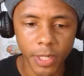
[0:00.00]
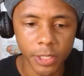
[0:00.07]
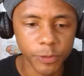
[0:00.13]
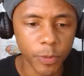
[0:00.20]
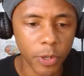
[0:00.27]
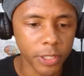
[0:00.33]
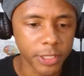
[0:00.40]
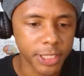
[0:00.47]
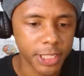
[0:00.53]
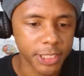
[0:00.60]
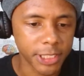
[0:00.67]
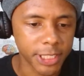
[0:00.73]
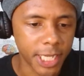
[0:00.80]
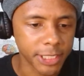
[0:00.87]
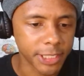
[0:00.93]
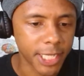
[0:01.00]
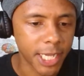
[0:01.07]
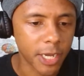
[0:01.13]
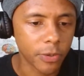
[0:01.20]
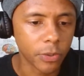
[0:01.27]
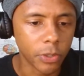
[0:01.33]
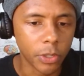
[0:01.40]
small intestines.
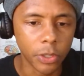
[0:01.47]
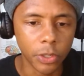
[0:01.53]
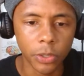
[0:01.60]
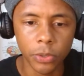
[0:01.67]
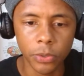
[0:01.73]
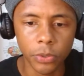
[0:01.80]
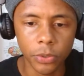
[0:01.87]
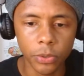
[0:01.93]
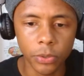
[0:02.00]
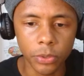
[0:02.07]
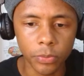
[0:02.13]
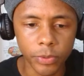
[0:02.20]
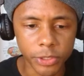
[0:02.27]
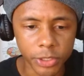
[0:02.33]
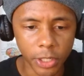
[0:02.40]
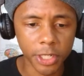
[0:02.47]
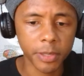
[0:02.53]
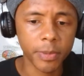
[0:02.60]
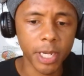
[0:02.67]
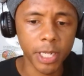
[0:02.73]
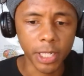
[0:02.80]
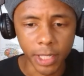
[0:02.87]
Now, when talking
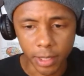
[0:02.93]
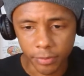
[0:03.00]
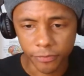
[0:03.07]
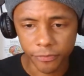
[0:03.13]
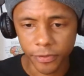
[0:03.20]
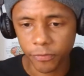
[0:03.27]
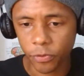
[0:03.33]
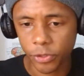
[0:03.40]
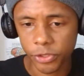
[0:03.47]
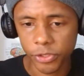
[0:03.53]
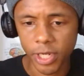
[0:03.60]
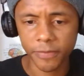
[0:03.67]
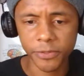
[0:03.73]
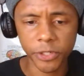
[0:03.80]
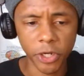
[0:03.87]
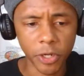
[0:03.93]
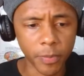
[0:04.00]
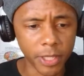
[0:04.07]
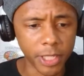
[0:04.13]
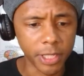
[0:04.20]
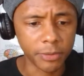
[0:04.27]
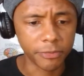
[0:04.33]
about lymph, of course, you have to talk
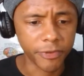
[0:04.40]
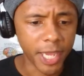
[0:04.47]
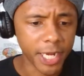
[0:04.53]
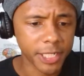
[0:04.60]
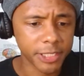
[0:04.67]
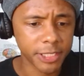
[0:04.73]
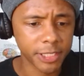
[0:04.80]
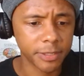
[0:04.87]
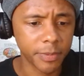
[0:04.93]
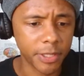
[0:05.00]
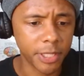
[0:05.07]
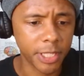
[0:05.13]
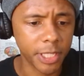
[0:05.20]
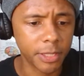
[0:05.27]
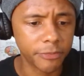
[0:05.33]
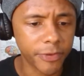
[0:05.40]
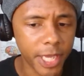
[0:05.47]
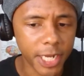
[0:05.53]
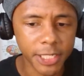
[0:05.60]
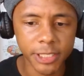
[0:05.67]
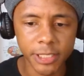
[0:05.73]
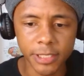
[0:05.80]
about the lymphatic system, and the
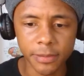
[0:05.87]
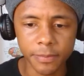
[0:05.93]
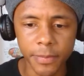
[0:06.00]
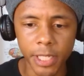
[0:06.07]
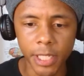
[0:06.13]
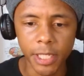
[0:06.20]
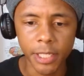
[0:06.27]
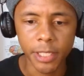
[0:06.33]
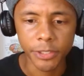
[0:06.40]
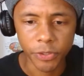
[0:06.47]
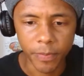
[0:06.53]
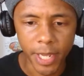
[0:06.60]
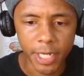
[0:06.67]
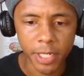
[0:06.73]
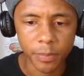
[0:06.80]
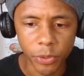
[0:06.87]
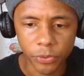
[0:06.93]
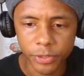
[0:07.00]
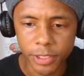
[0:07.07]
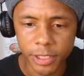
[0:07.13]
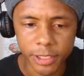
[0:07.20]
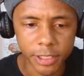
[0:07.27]
lymphatic system is your main
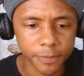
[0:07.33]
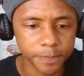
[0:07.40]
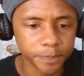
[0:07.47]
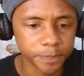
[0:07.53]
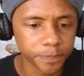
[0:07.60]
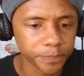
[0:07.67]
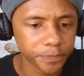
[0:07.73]
immune system.